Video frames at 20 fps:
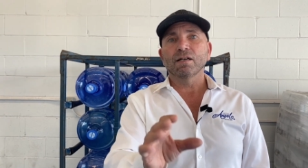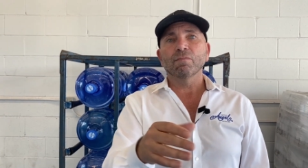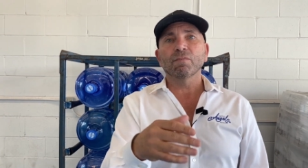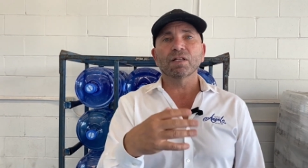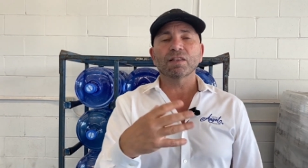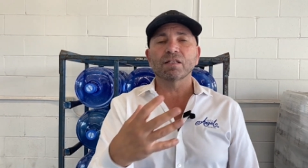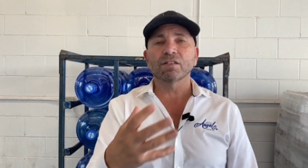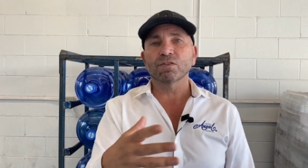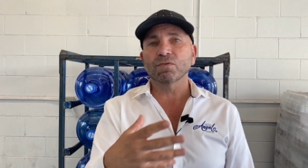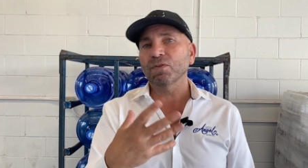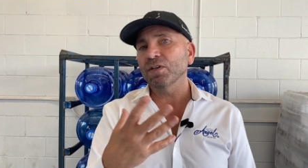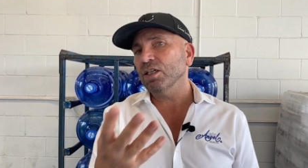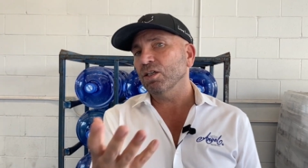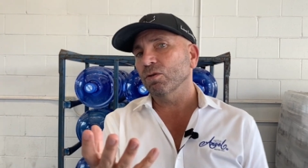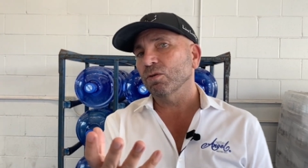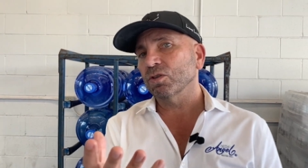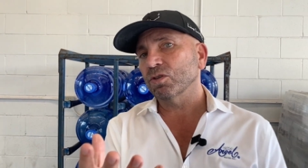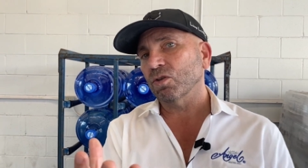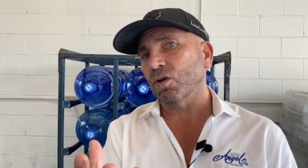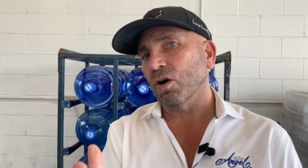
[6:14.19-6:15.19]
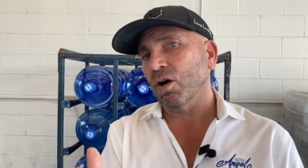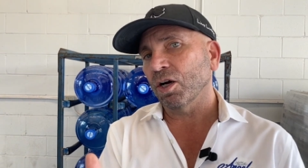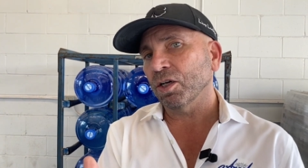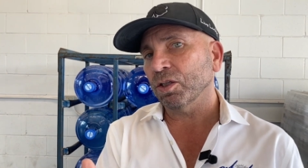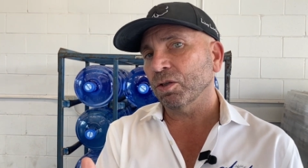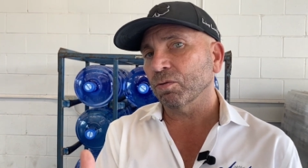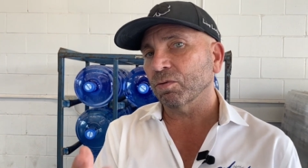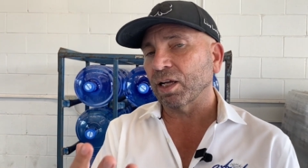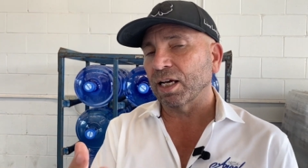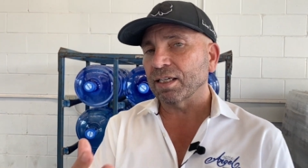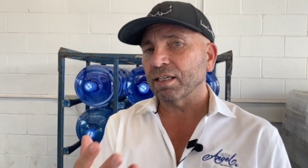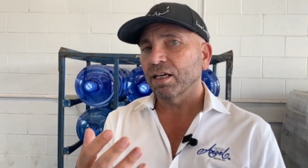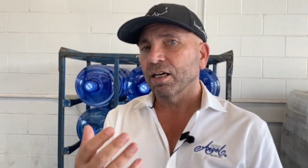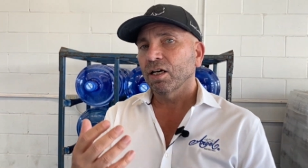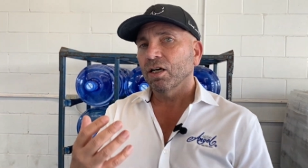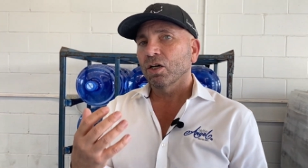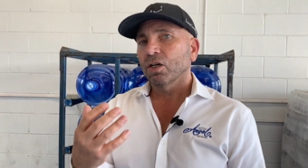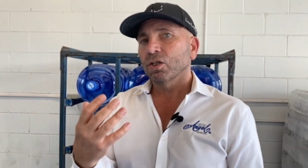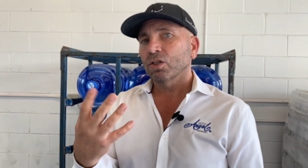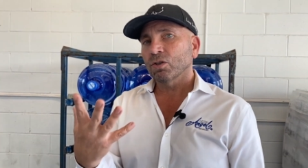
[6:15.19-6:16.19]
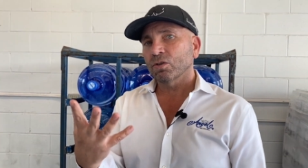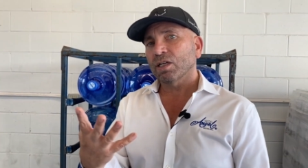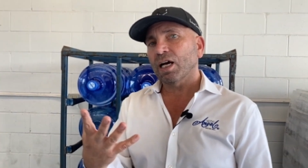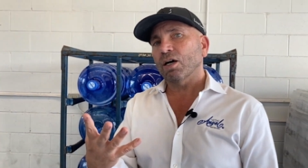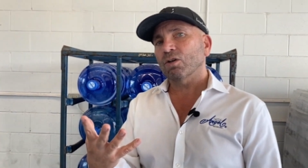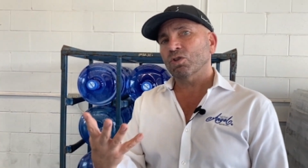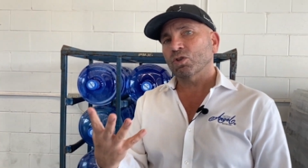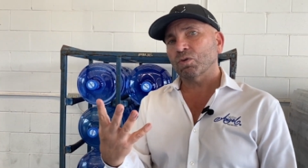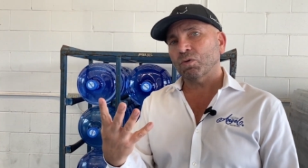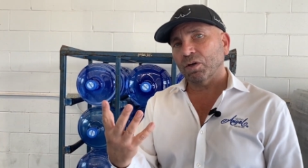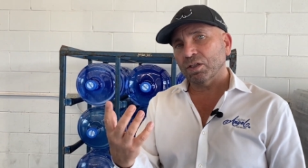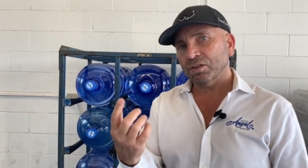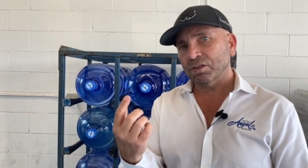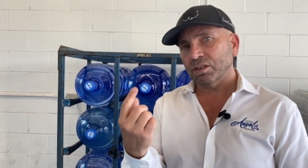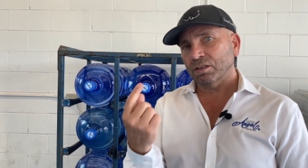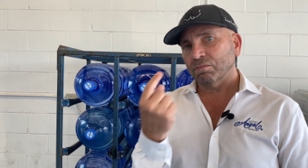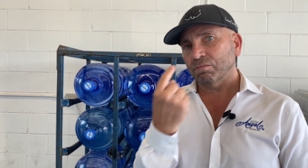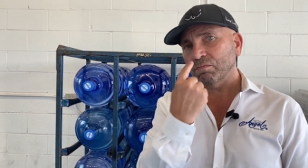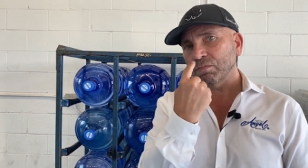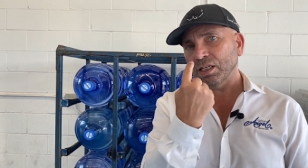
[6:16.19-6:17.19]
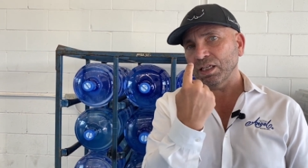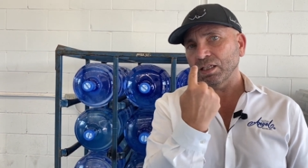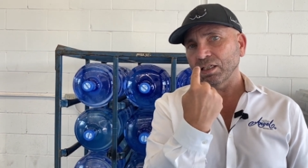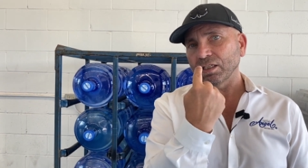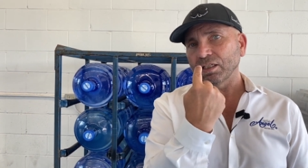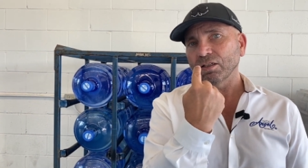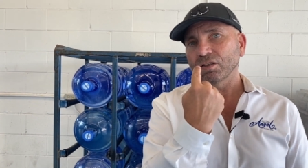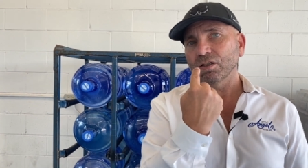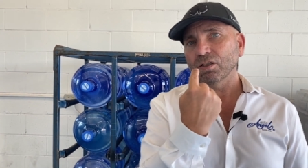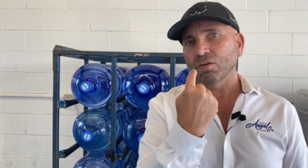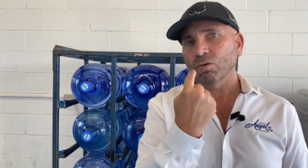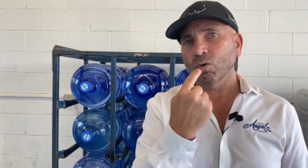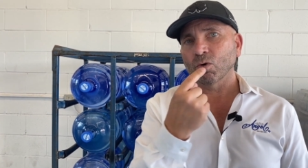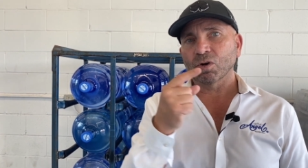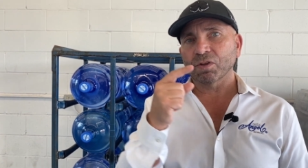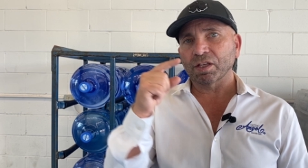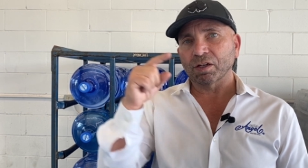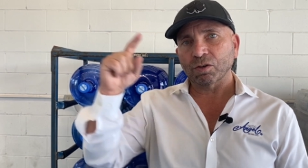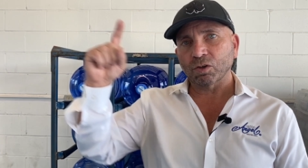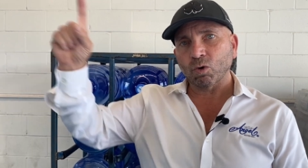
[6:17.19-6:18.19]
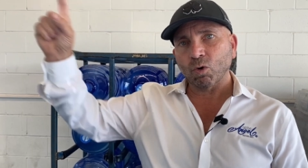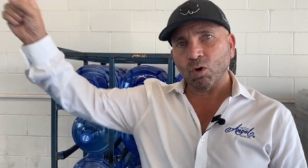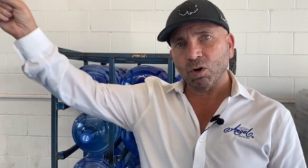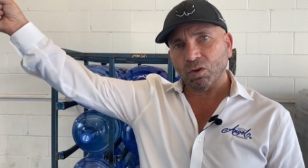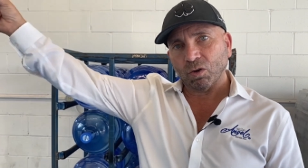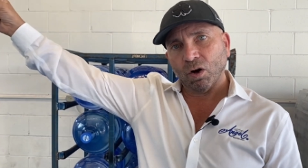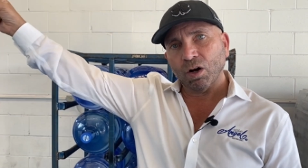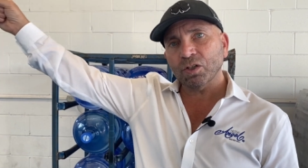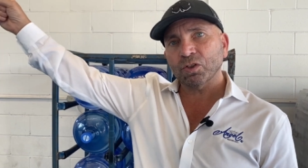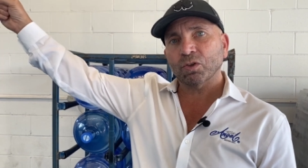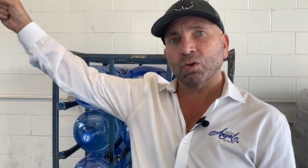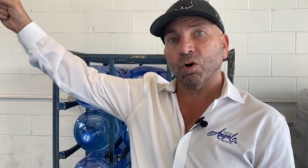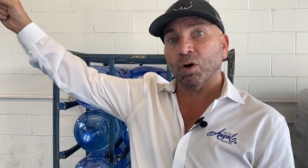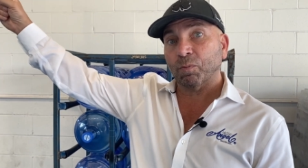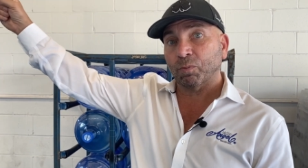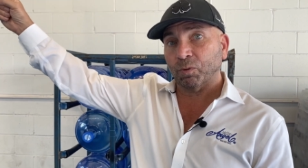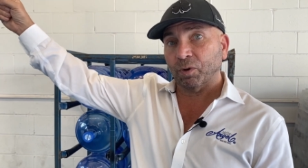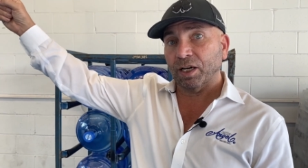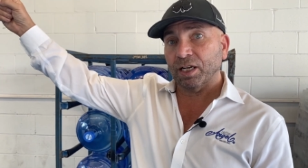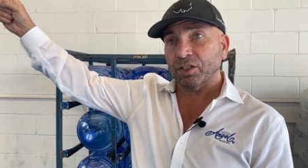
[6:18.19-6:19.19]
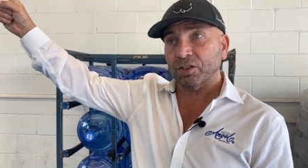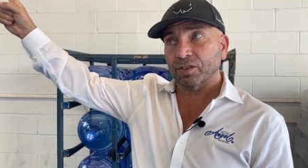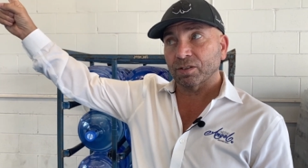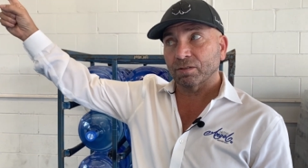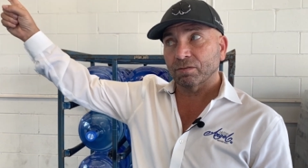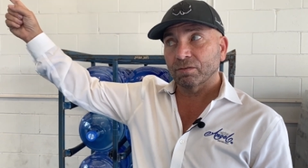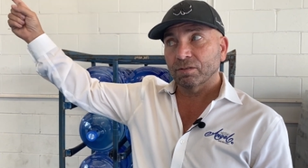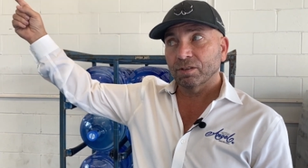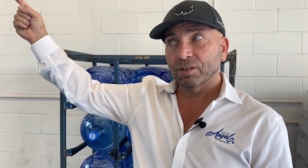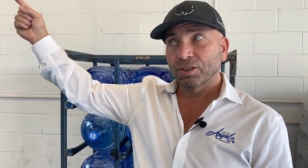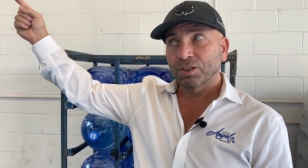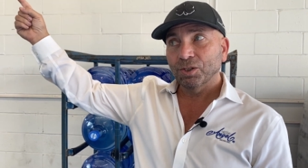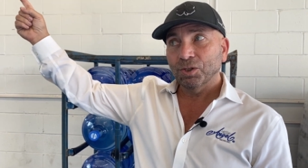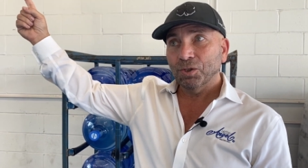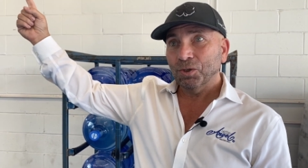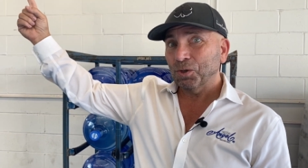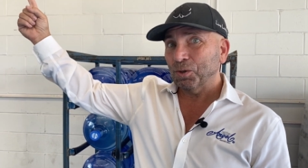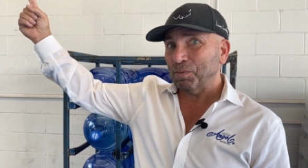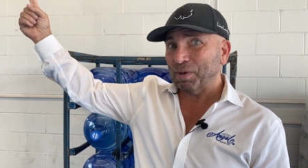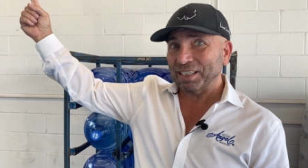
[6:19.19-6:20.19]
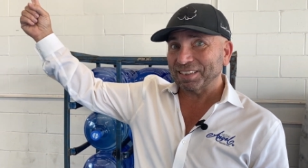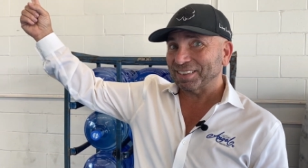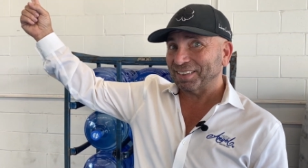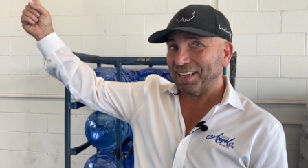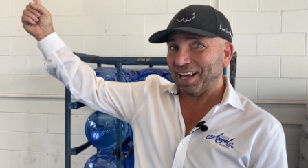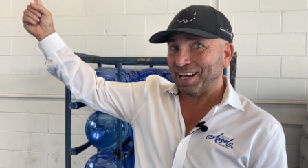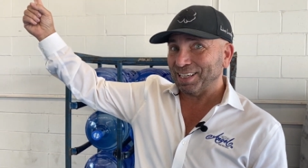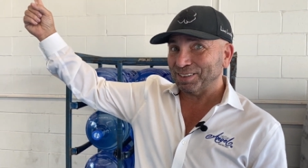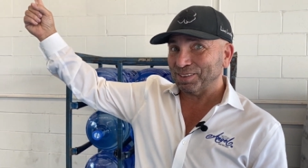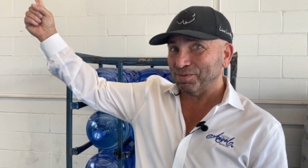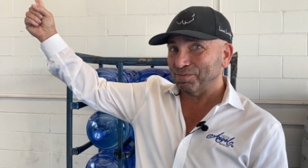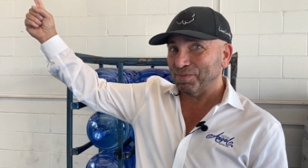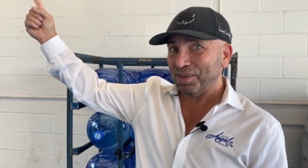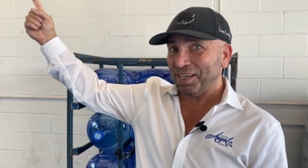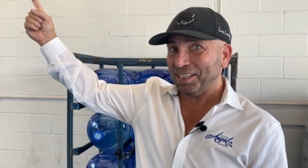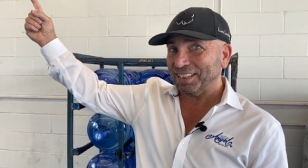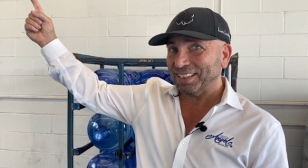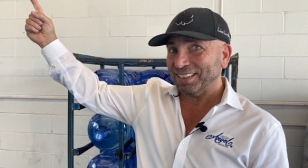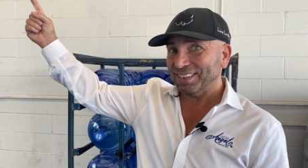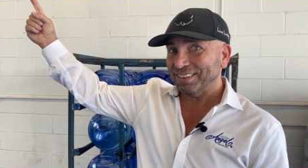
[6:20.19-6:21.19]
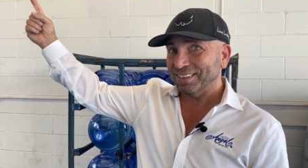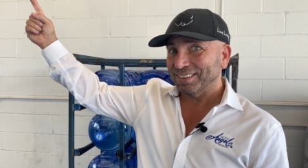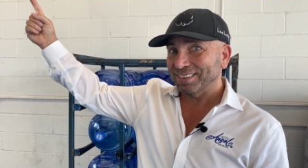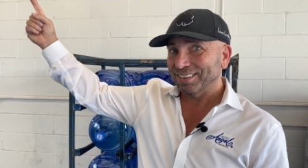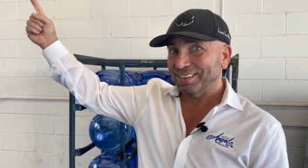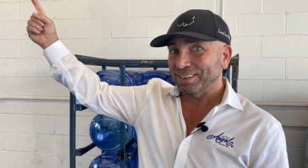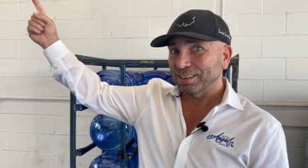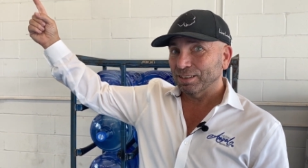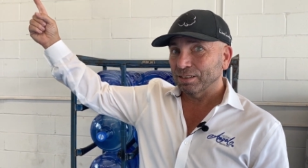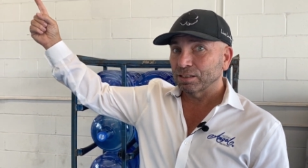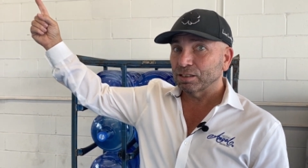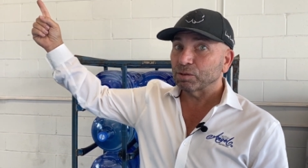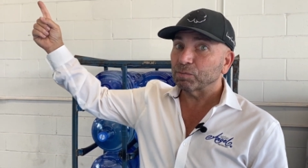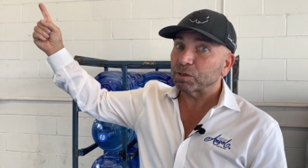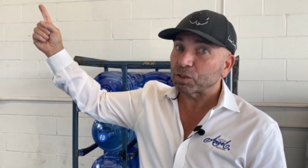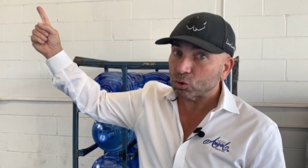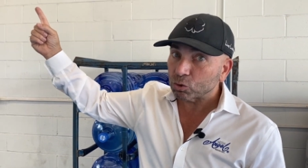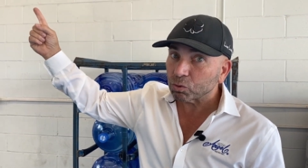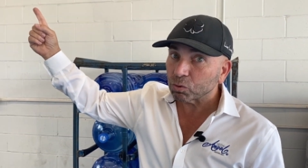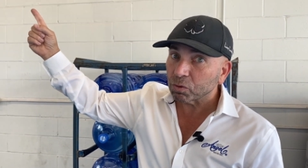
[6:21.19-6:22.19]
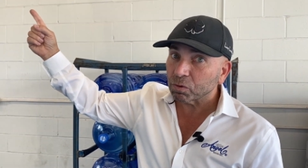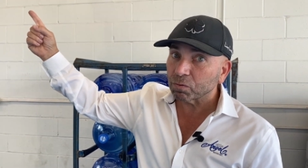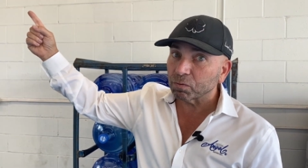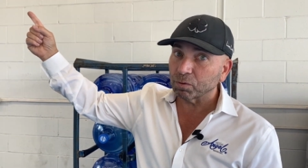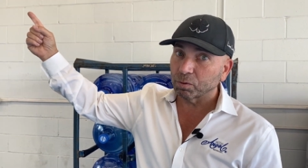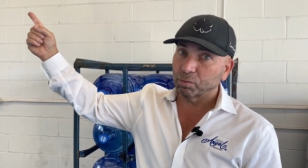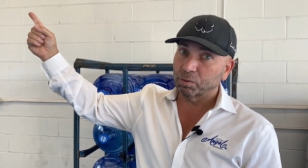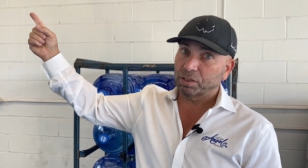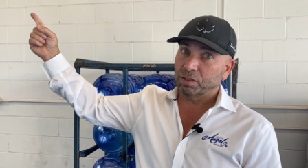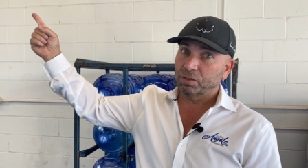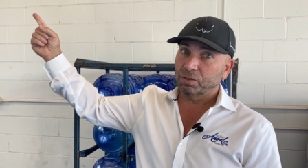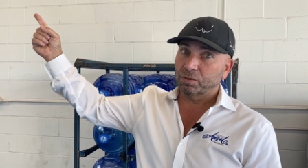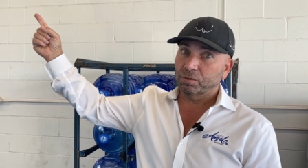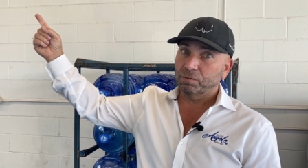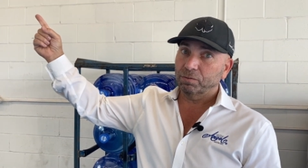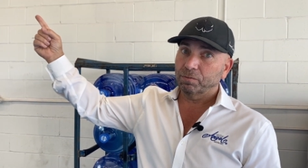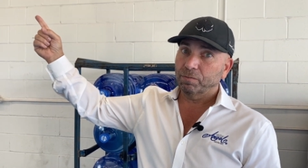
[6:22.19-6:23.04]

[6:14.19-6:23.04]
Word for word: But this video is to argue like, you're now trusting me or the cor- large corporation who makes lots of money to be truthful with you.